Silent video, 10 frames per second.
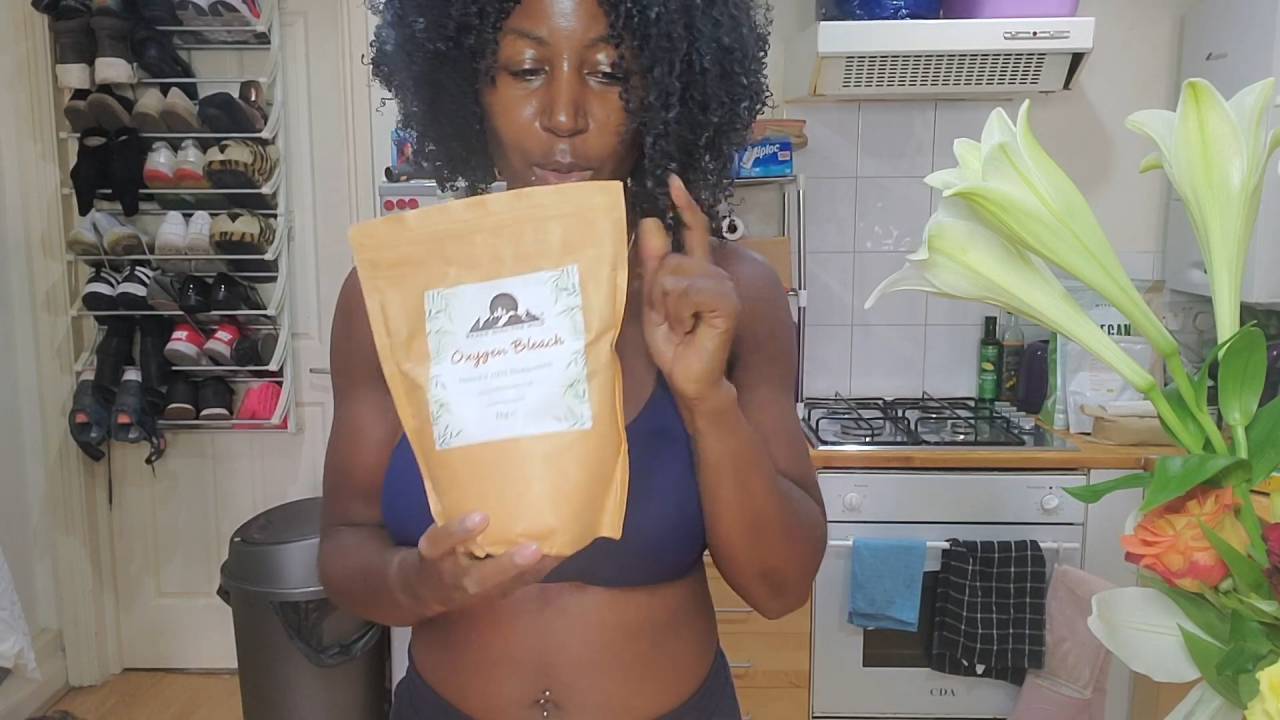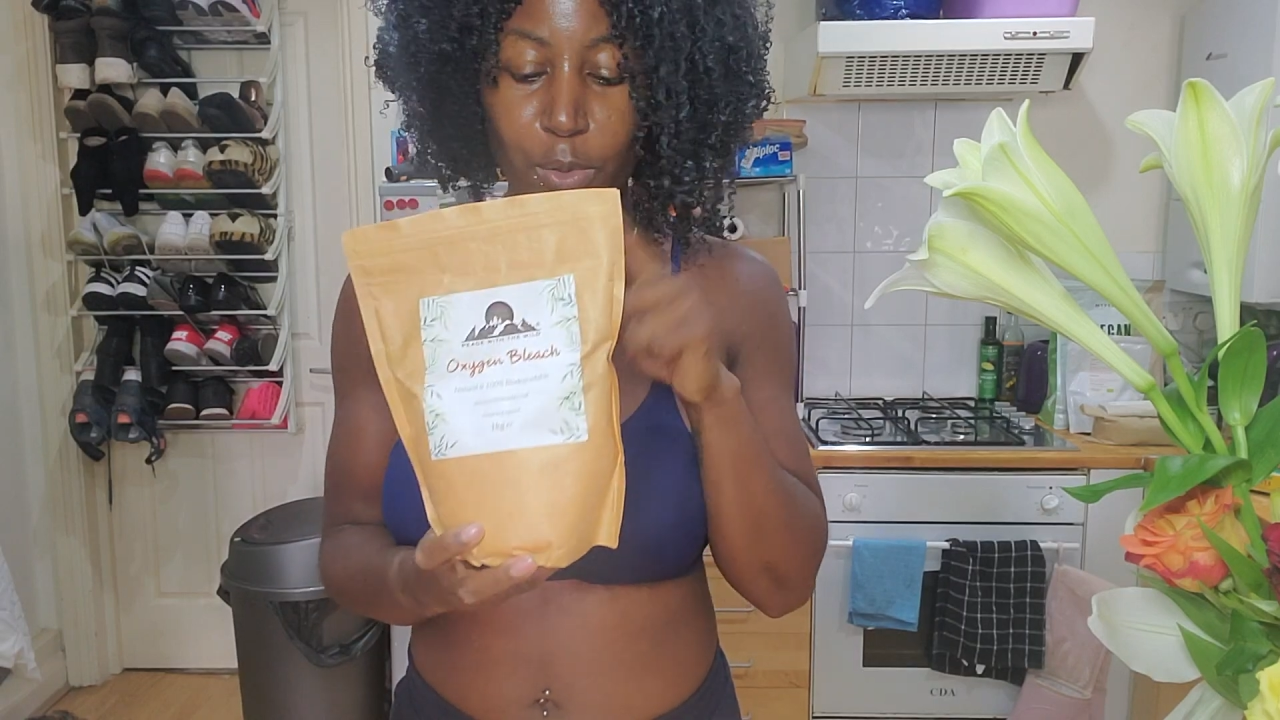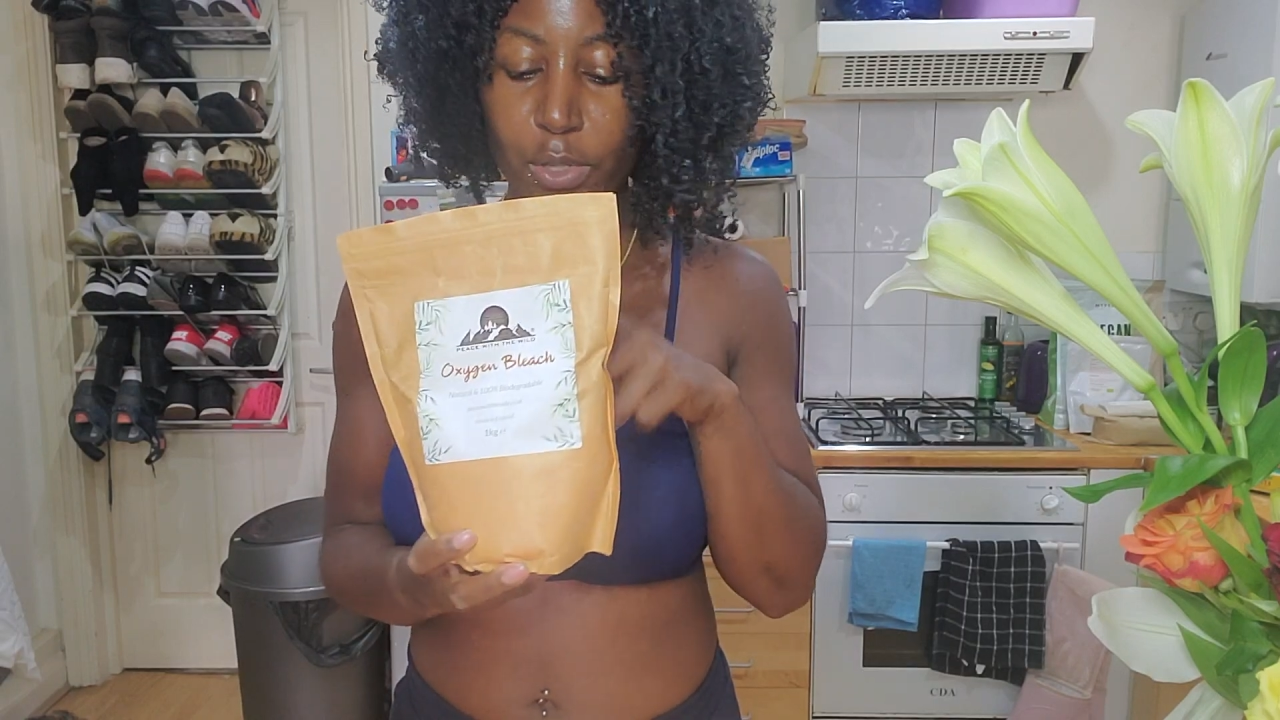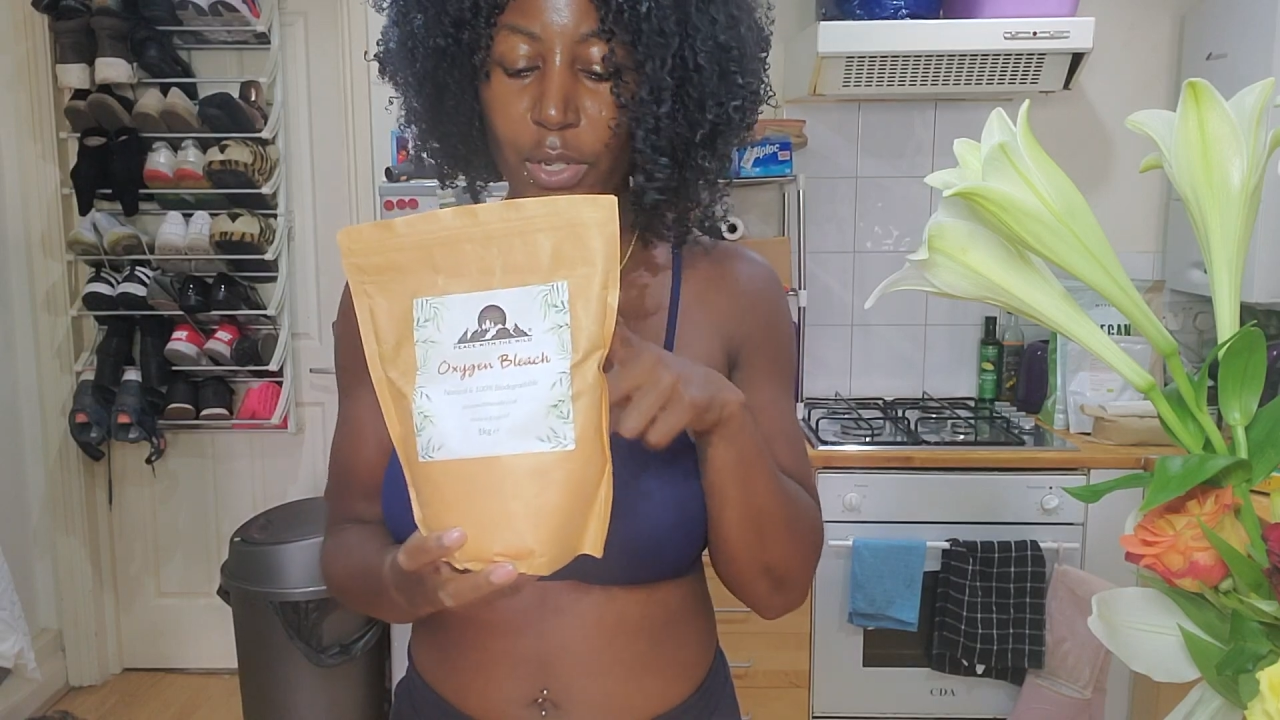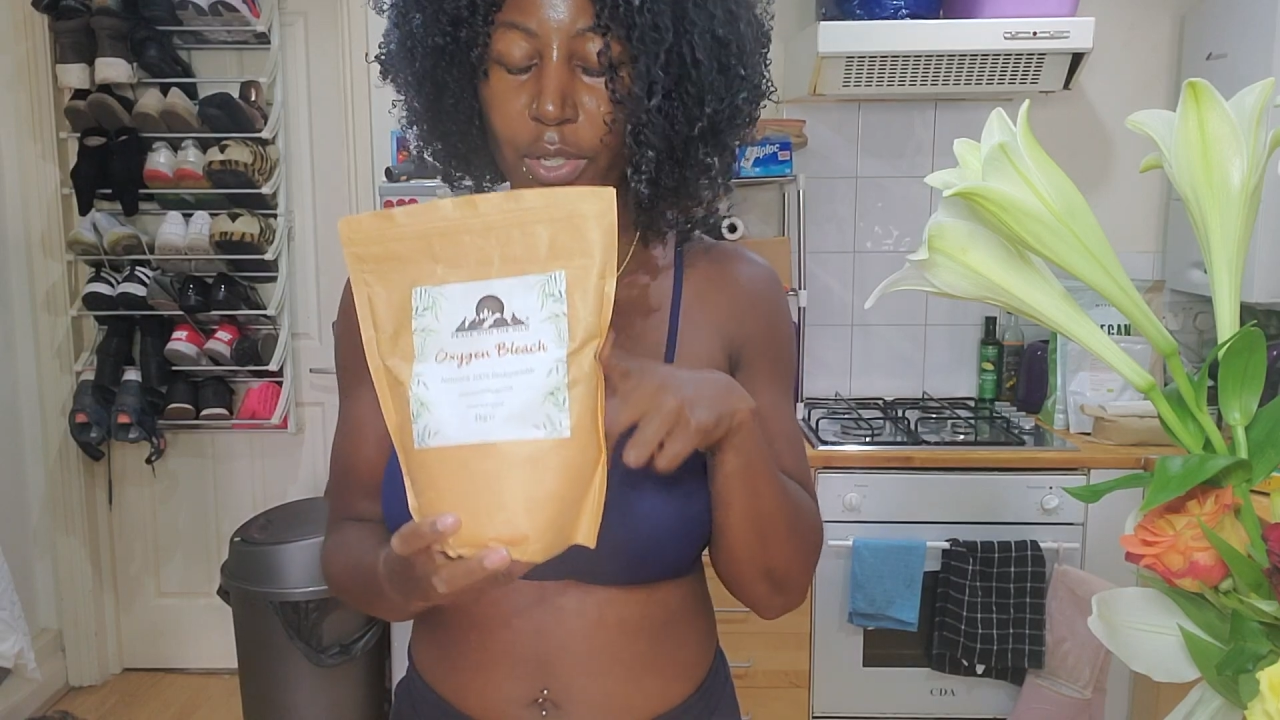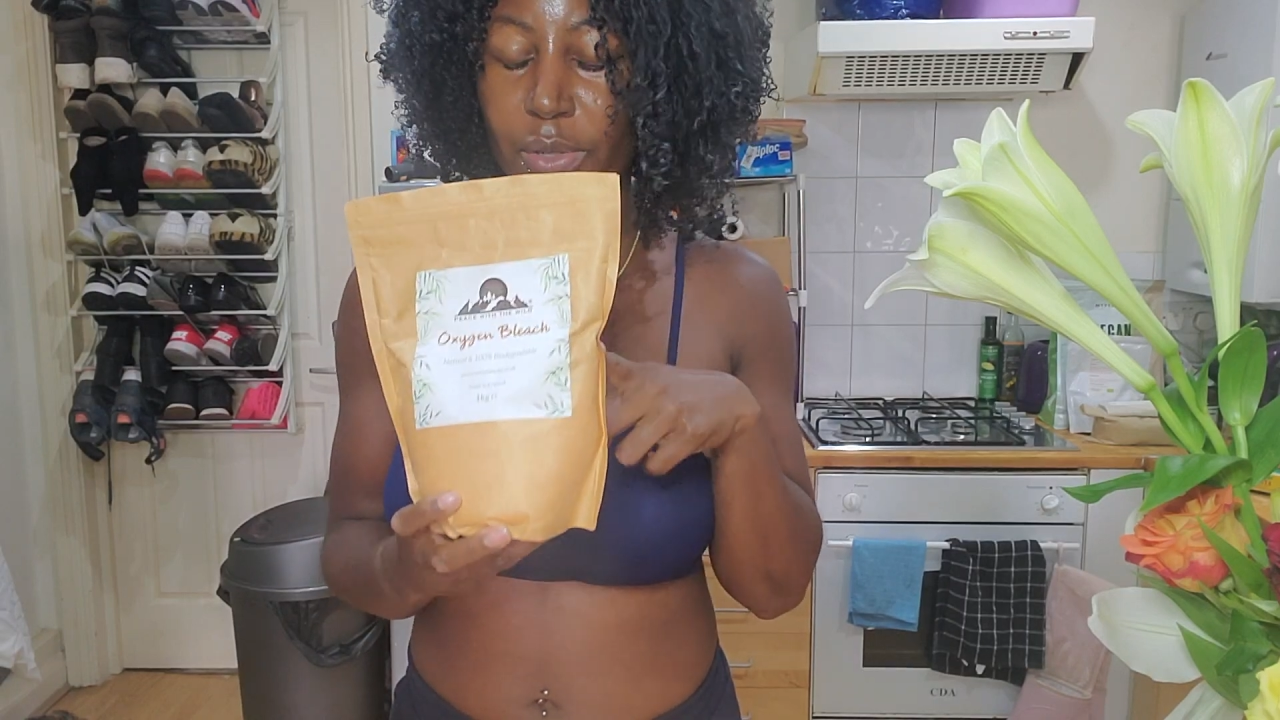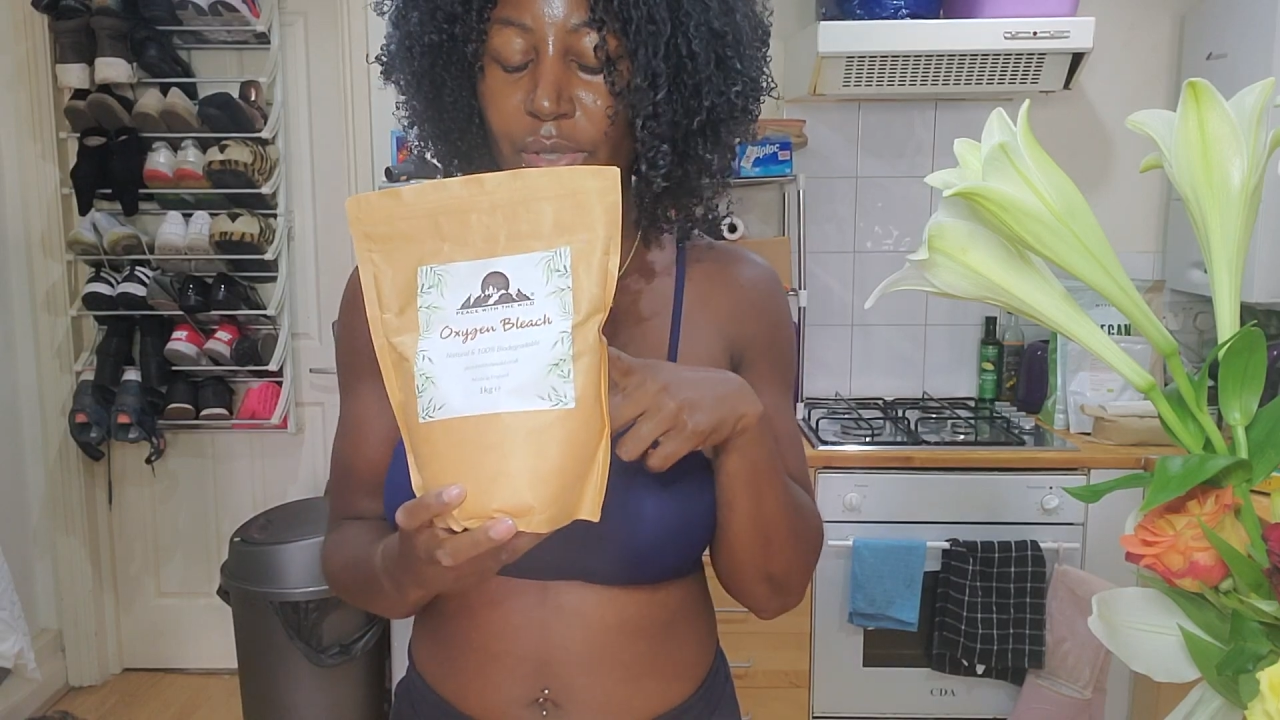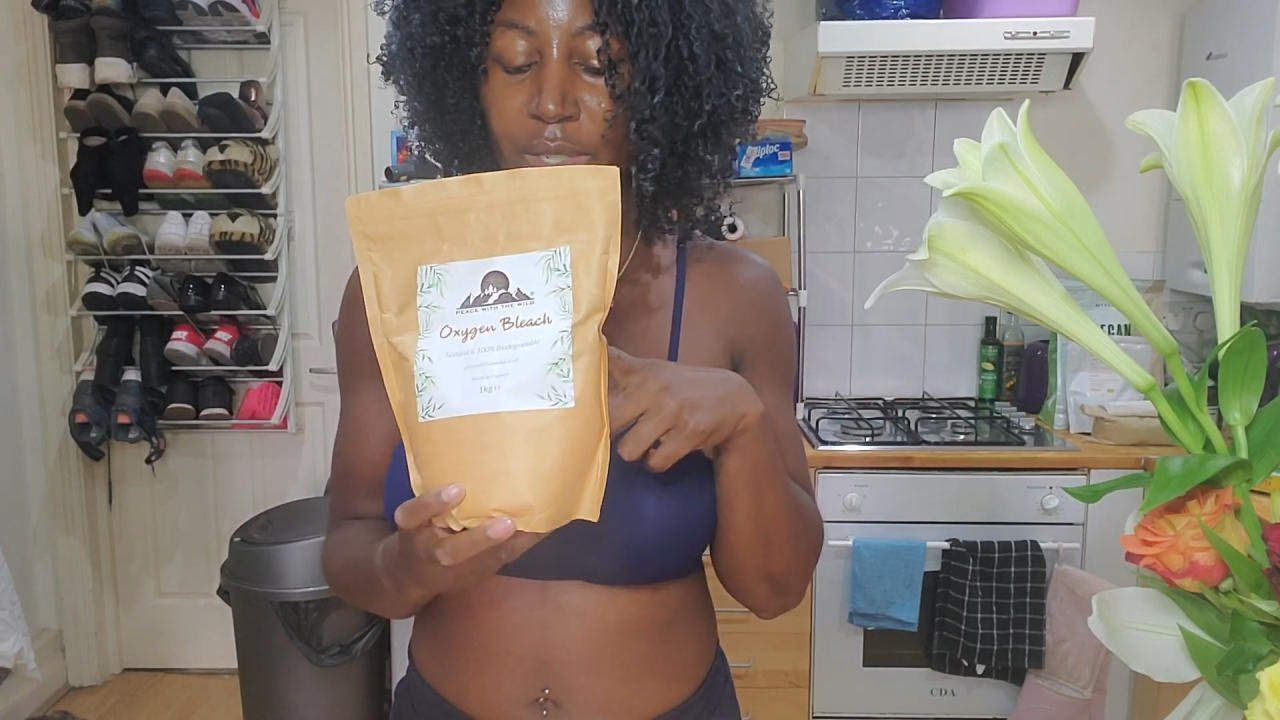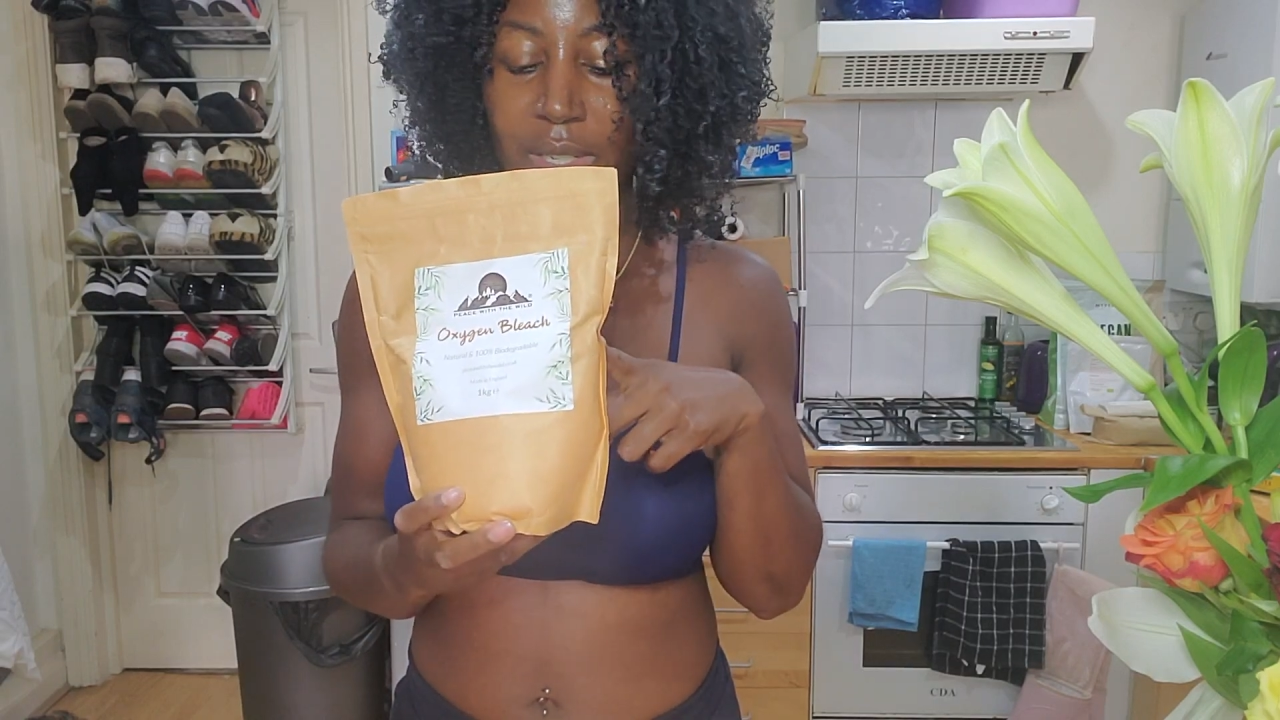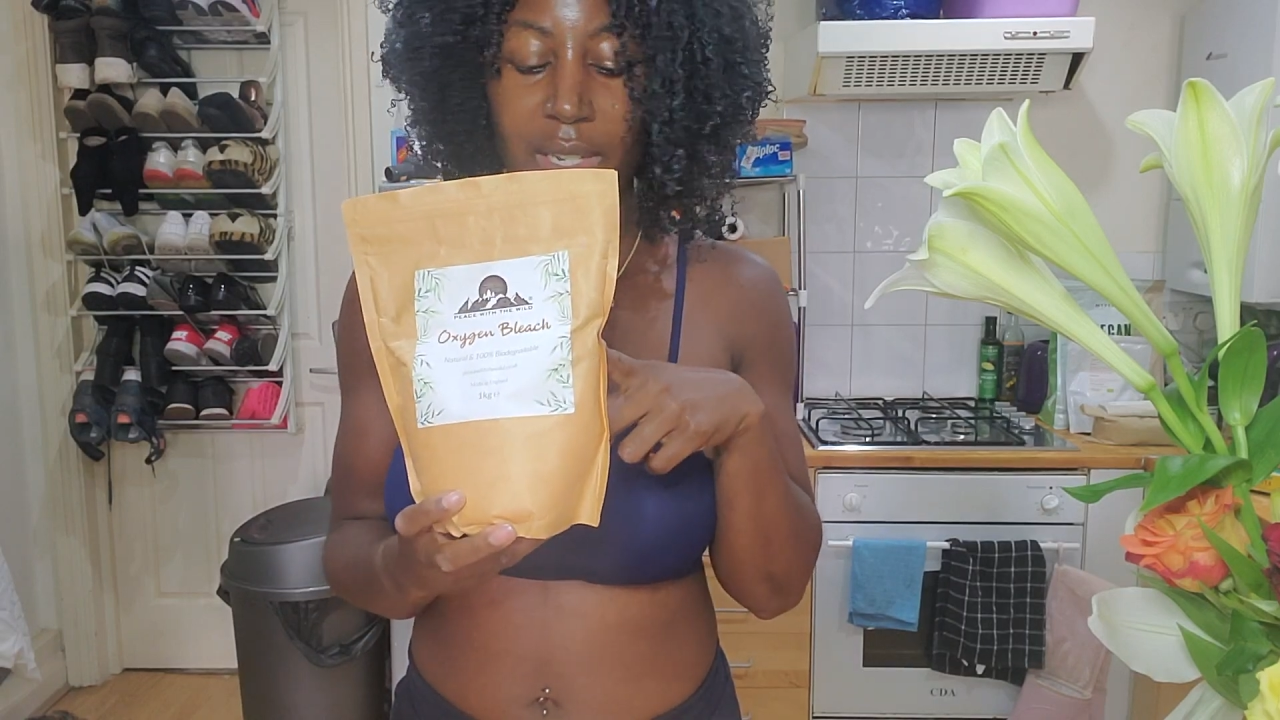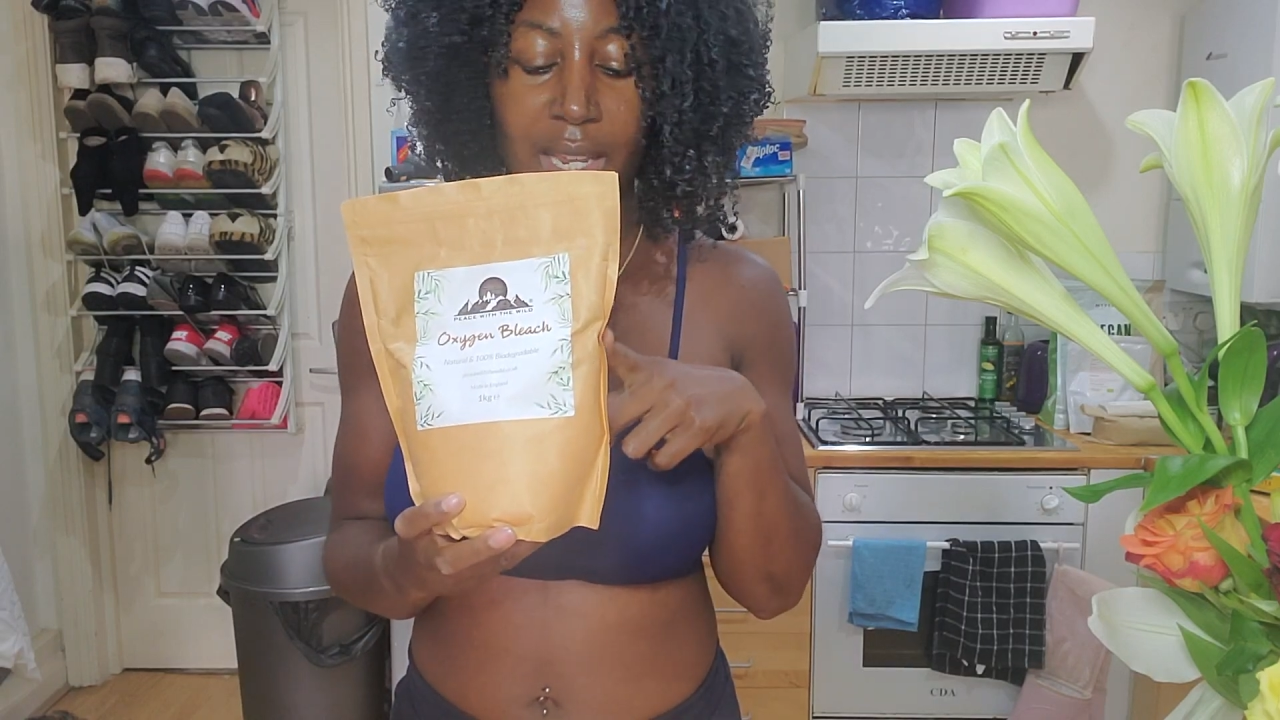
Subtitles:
also used